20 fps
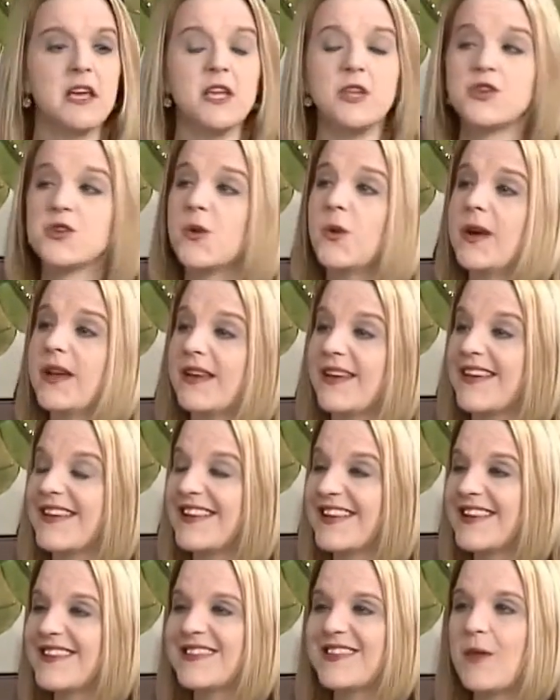enjoy it.
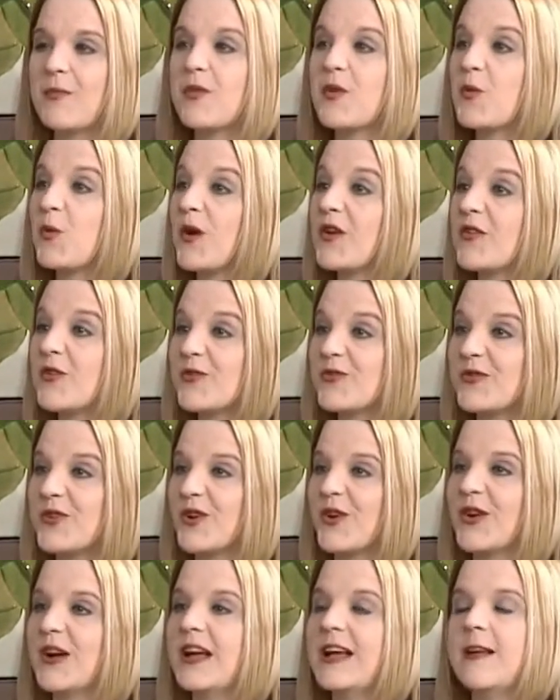Get something
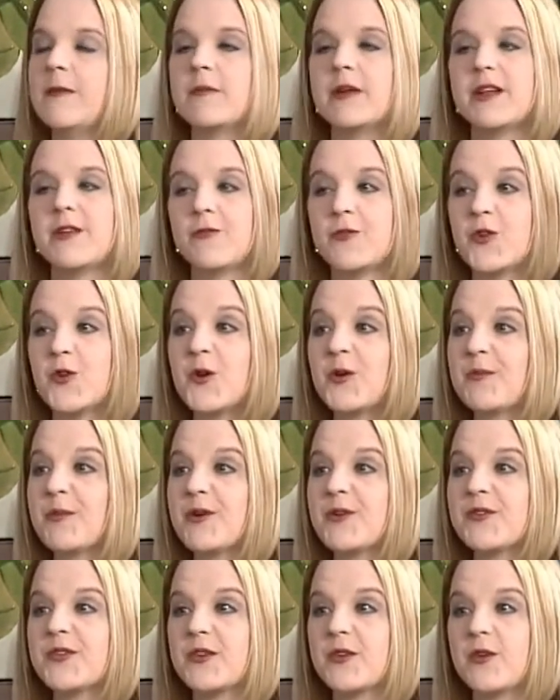wonderful. But if you're a
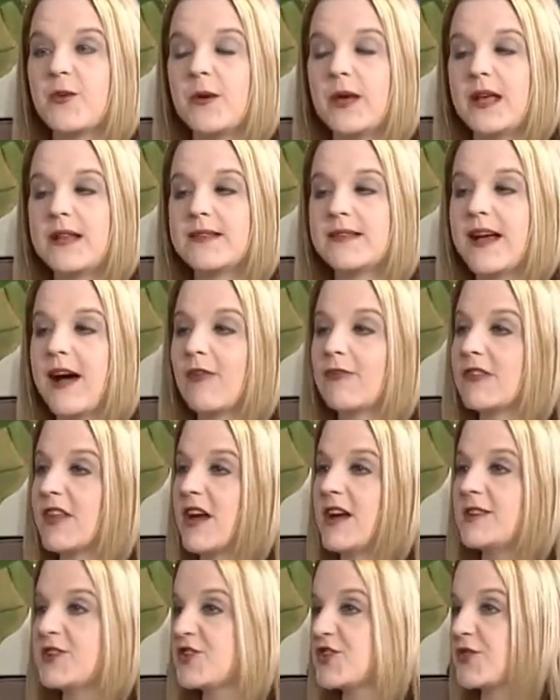person who eats out
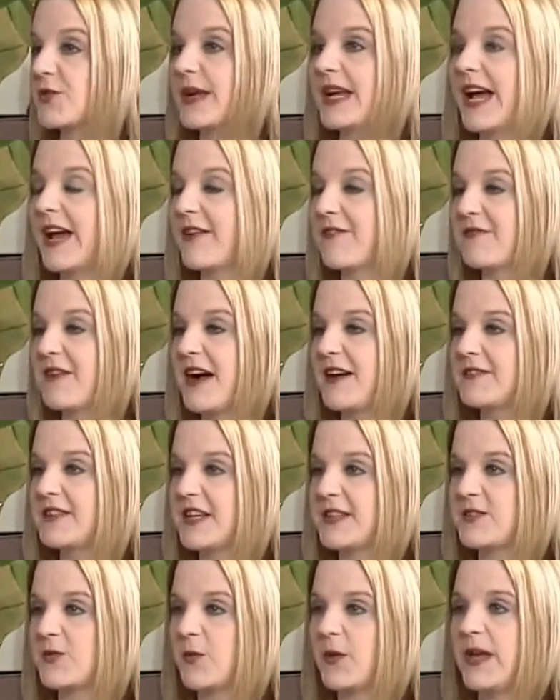lunch 3 out of 5
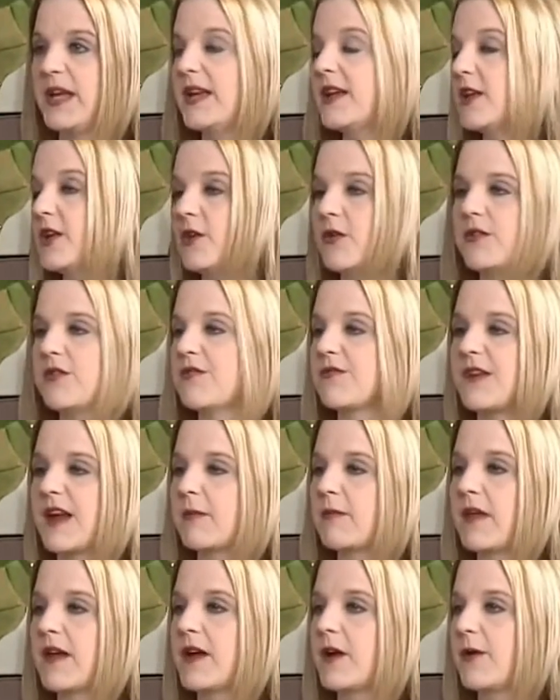days a week and you and your
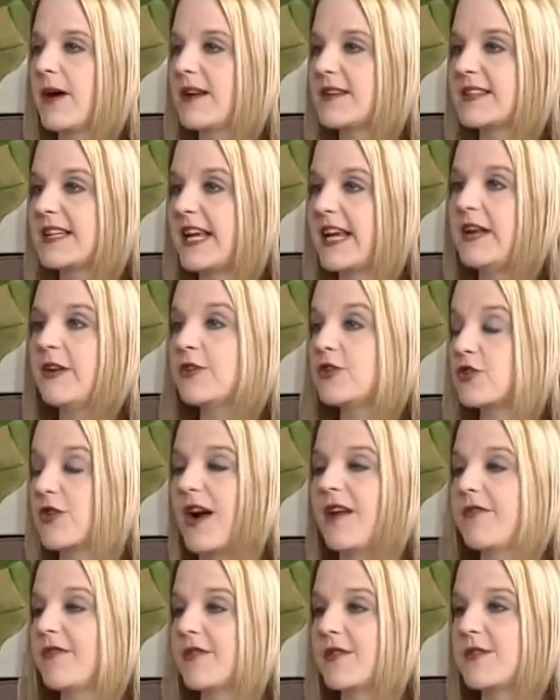family go out to eat or
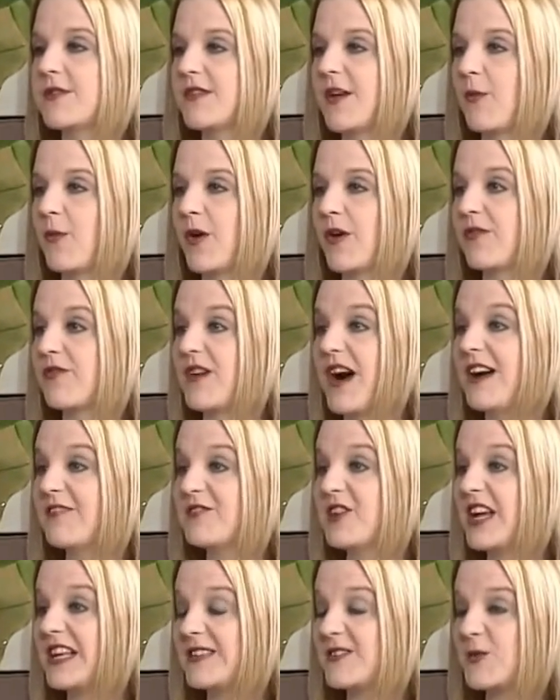drive through somewhere 5
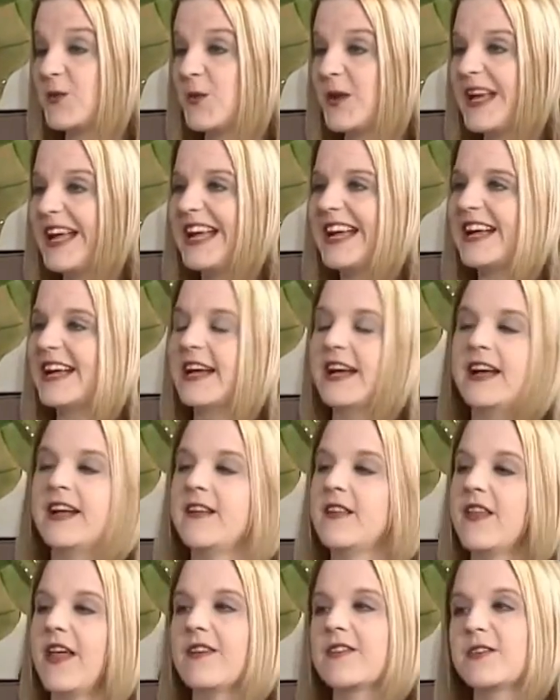nights a week,
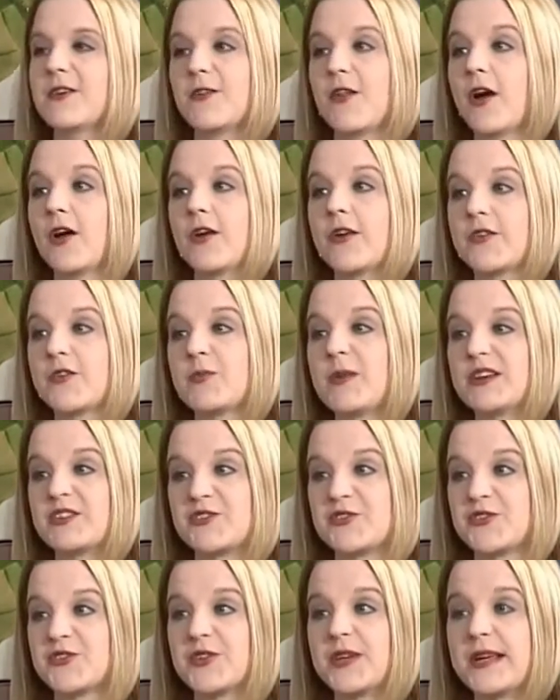that's no longer a
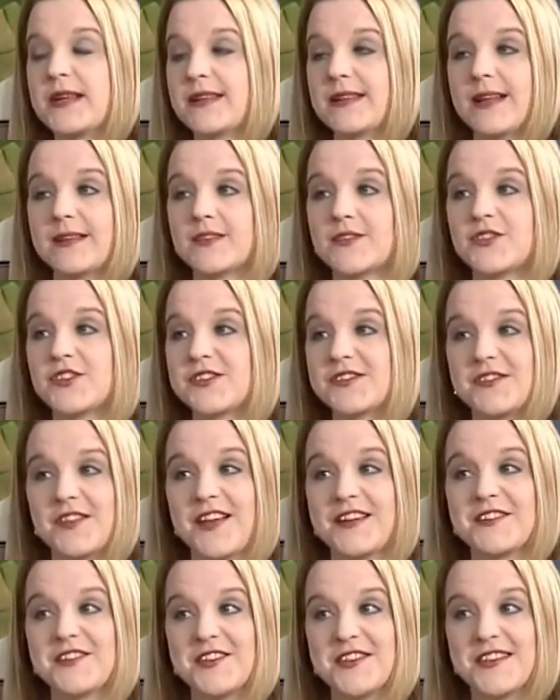special treat. That's just
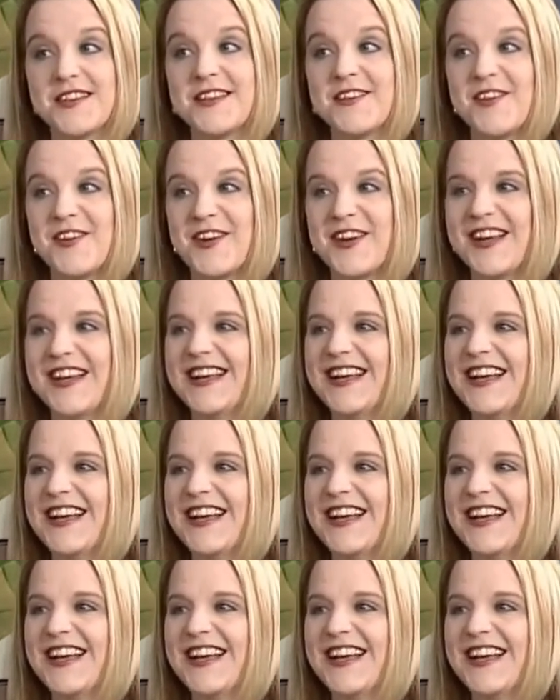lunch and dinner.